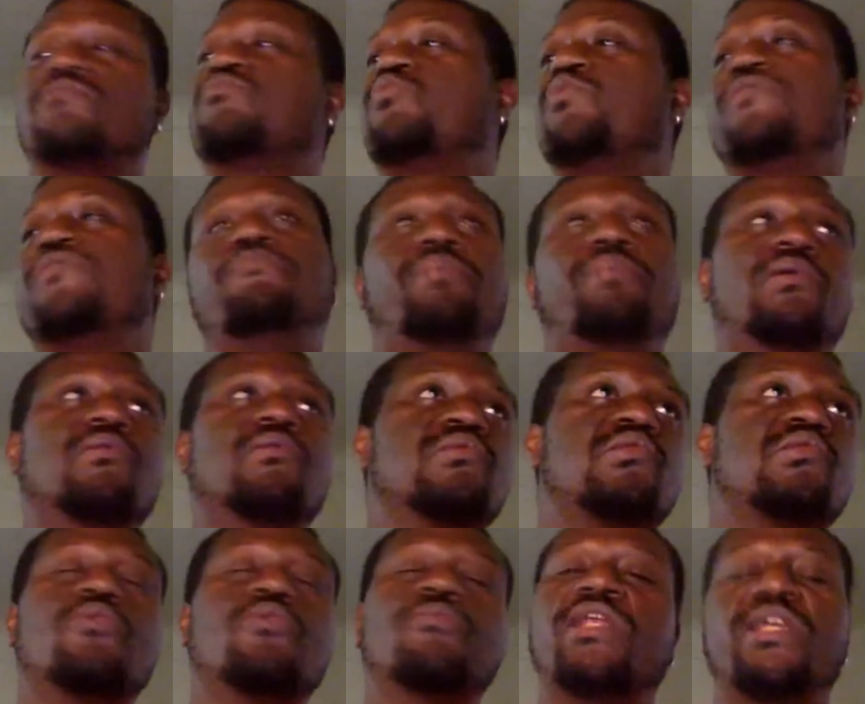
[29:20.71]
We built
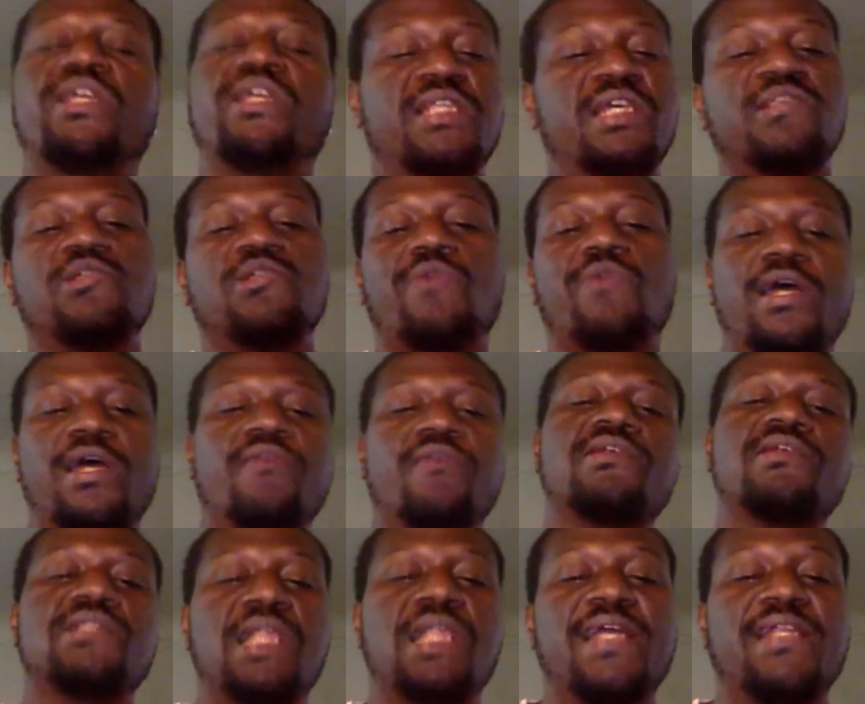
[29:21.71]
so many things around
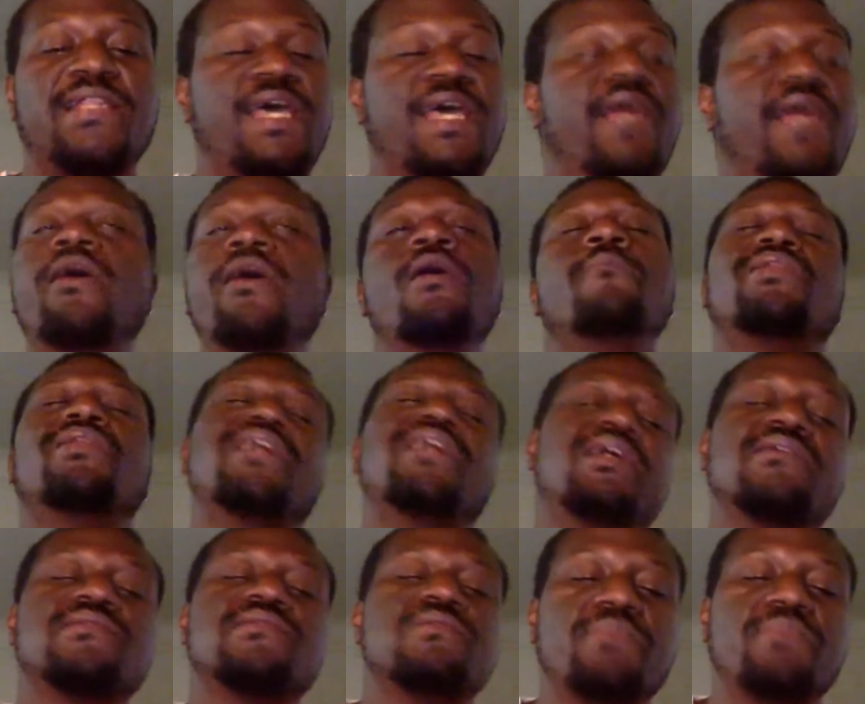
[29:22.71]
us like that, but that
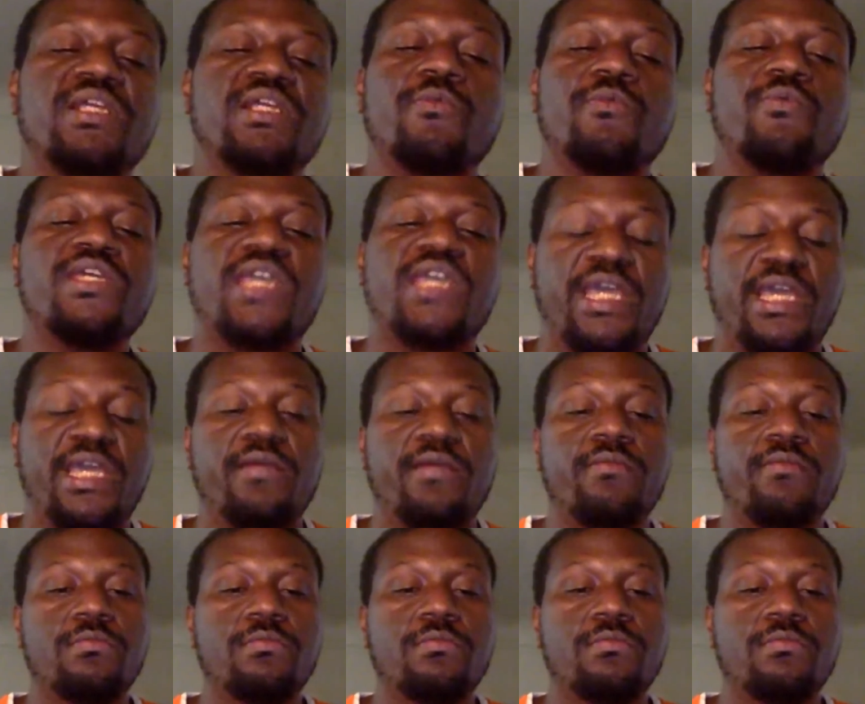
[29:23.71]
doesn't mean that we can't,